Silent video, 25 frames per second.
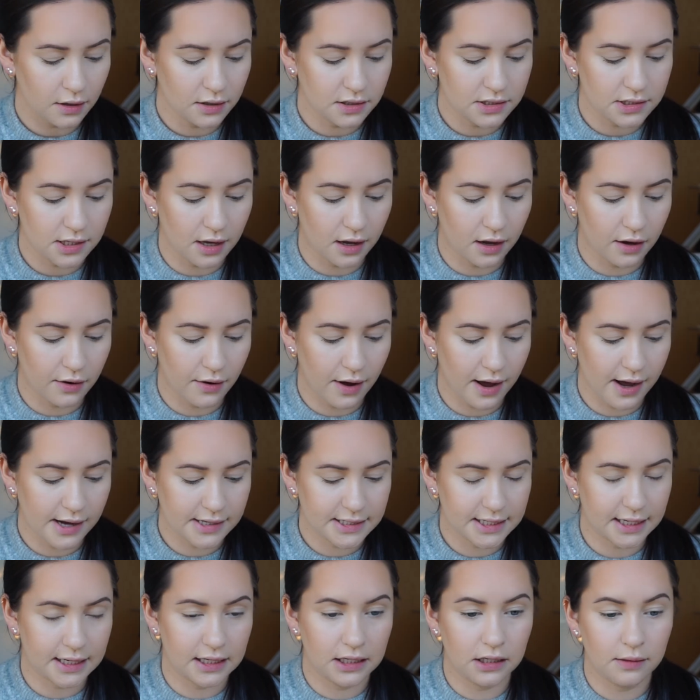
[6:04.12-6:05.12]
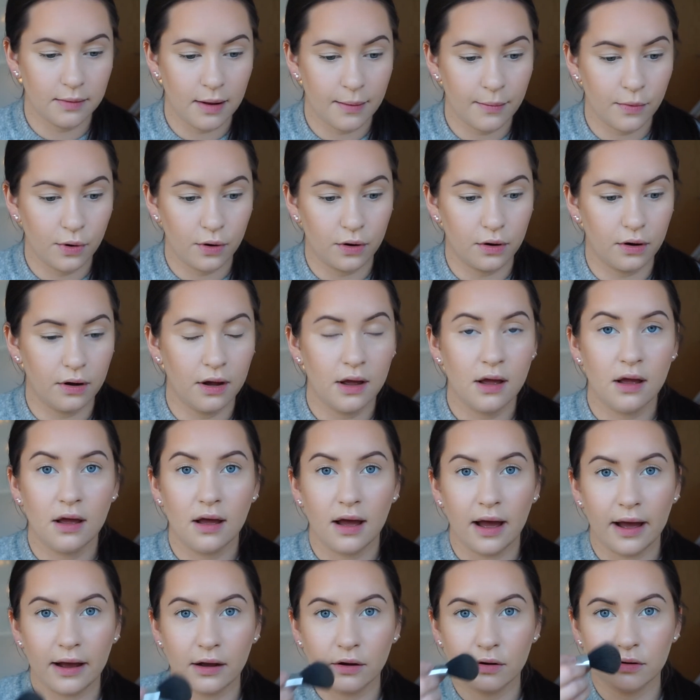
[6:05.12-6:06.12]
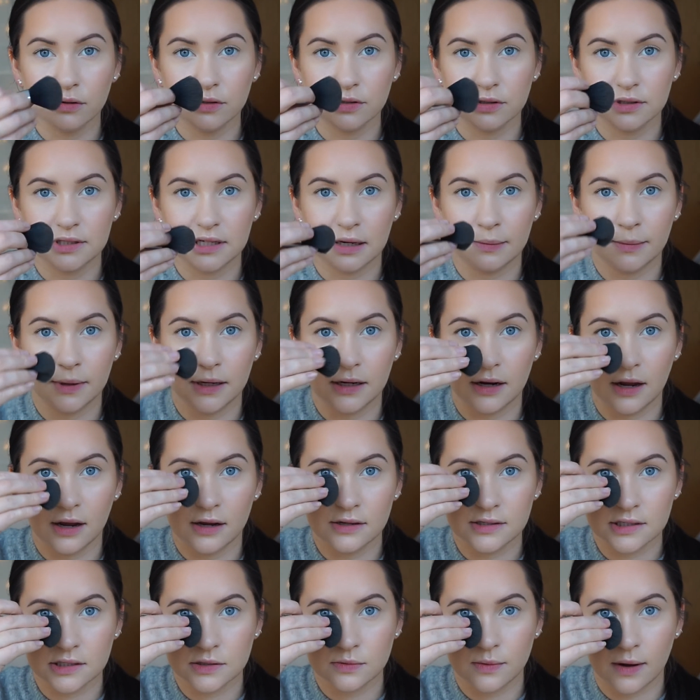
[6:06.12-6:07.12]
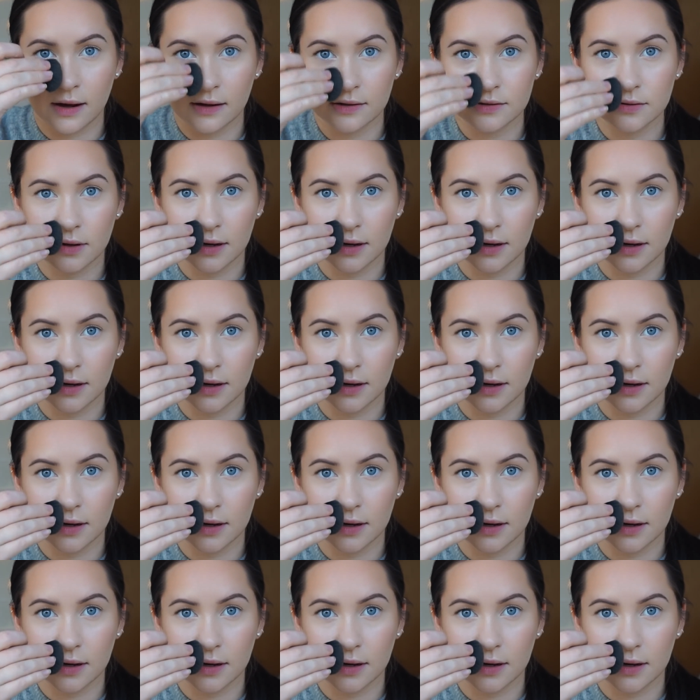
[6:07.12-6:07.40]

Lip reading: So I take a little bit more and contour down my nose as well.